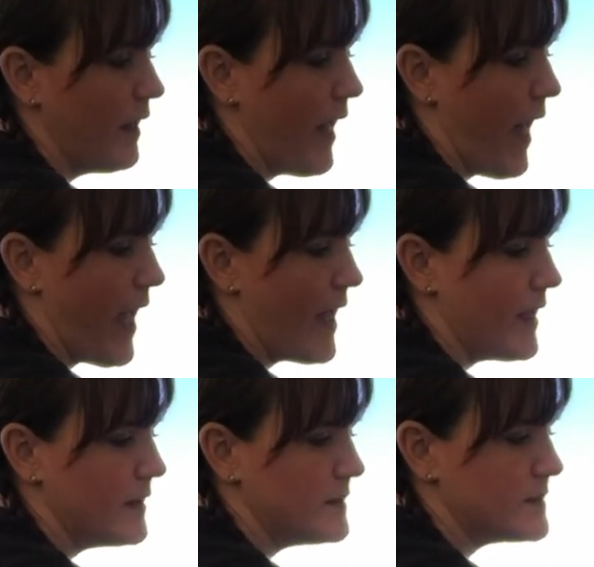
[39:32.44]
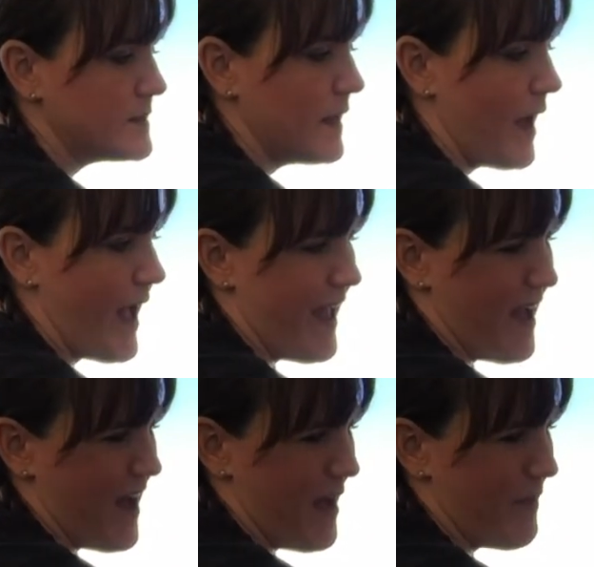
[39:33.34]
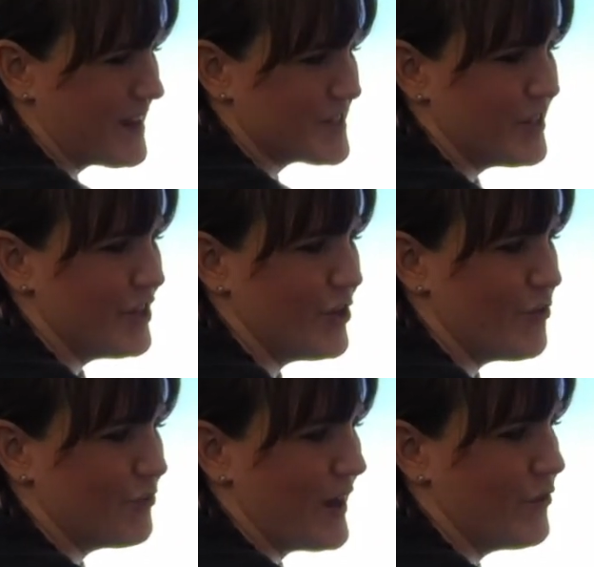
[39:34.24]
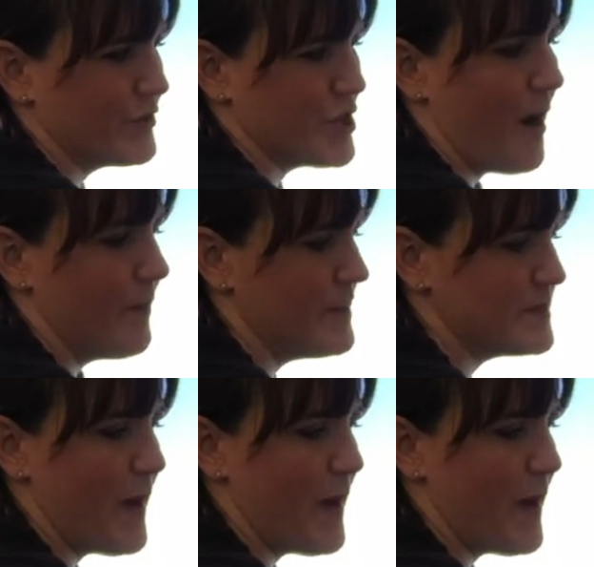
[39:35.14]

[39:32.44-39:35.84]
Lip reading: and I'm actually going to go right over top of this